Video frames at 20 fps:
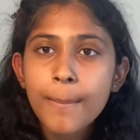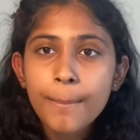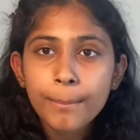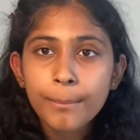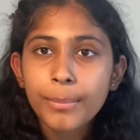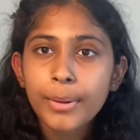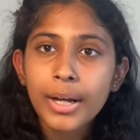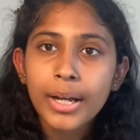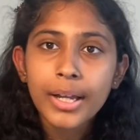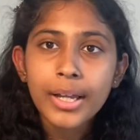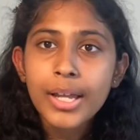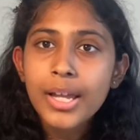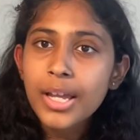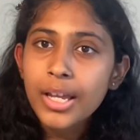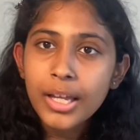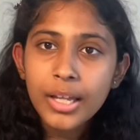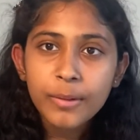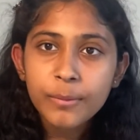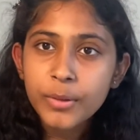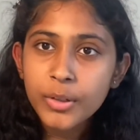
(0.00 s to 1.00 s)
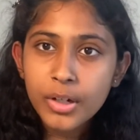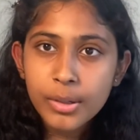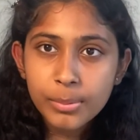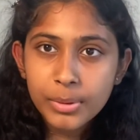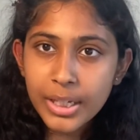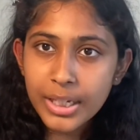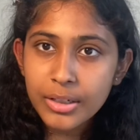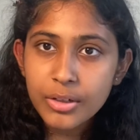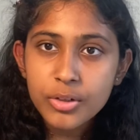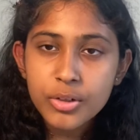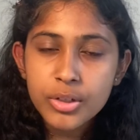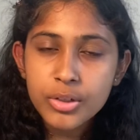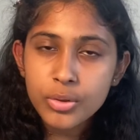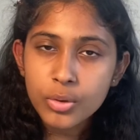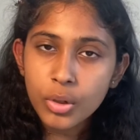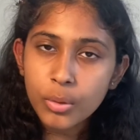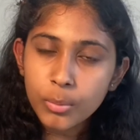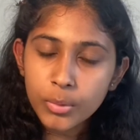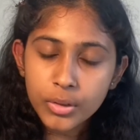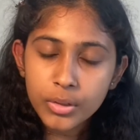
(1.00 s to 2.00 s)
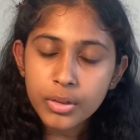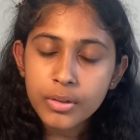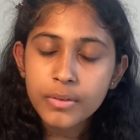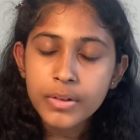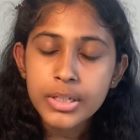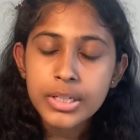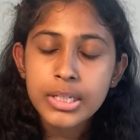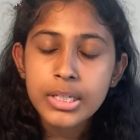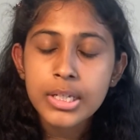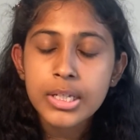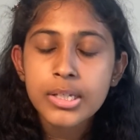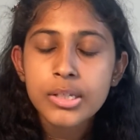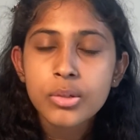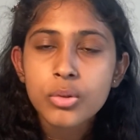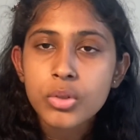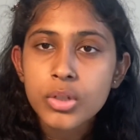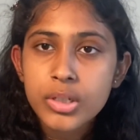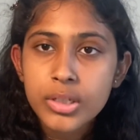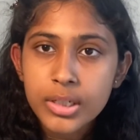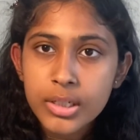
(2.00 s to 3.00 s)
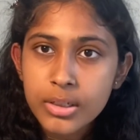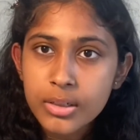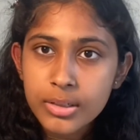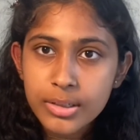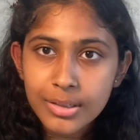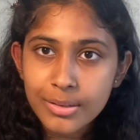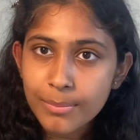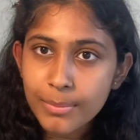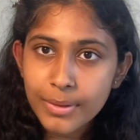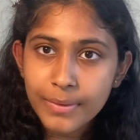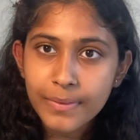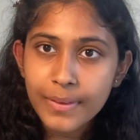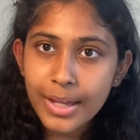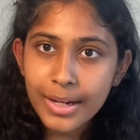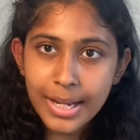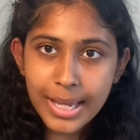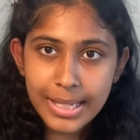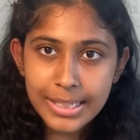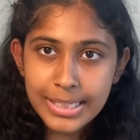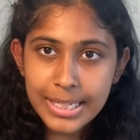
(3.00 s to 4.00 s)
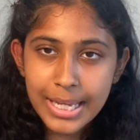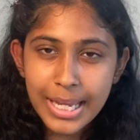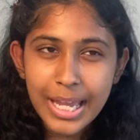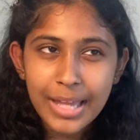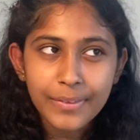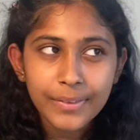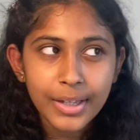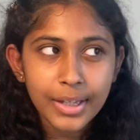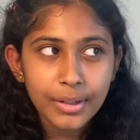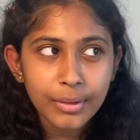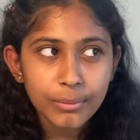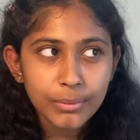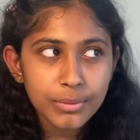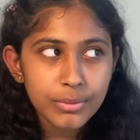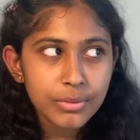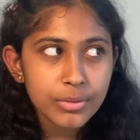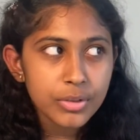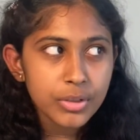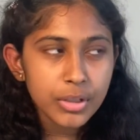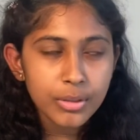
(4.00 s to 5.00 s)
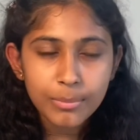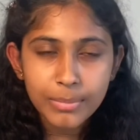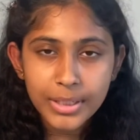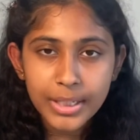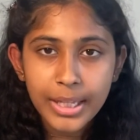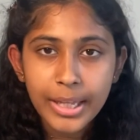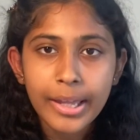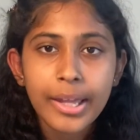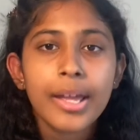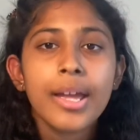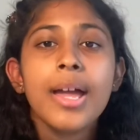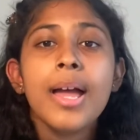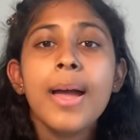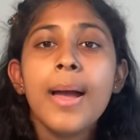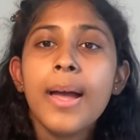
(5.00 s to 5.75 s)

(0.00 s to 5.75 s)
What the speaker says: But if you're applying to just normal universities, you just need to submit that essay, and that should be it.